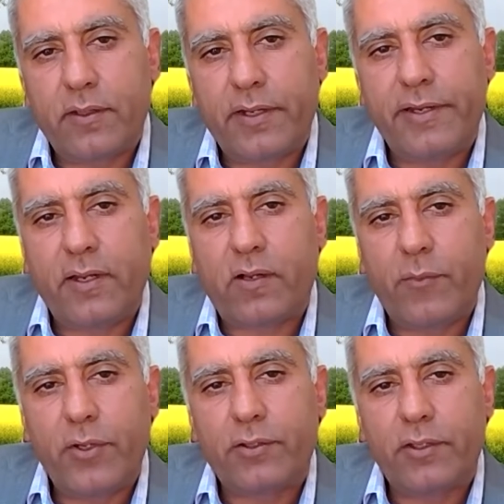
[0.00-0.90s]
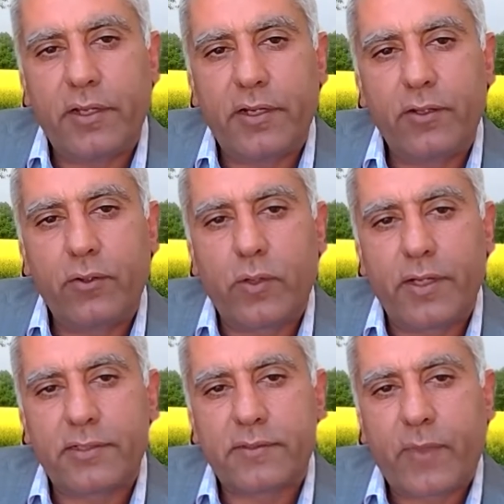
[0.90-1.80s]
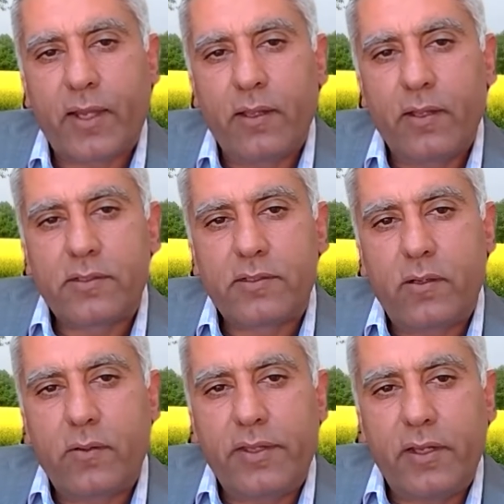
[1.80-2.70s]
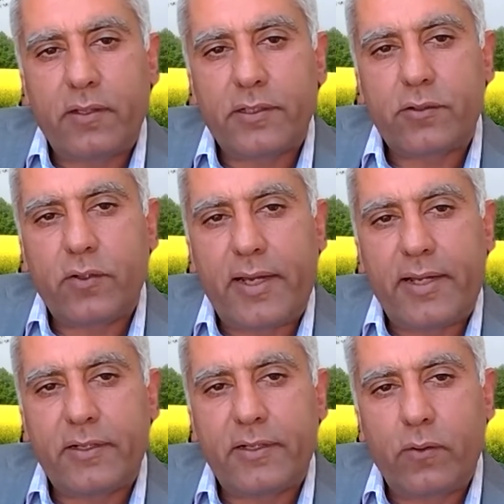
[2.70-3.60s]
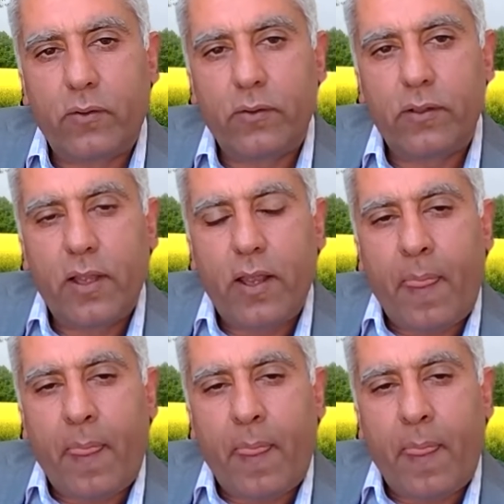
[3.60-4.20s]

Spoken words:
Iranian community here in the US. So they also had a role.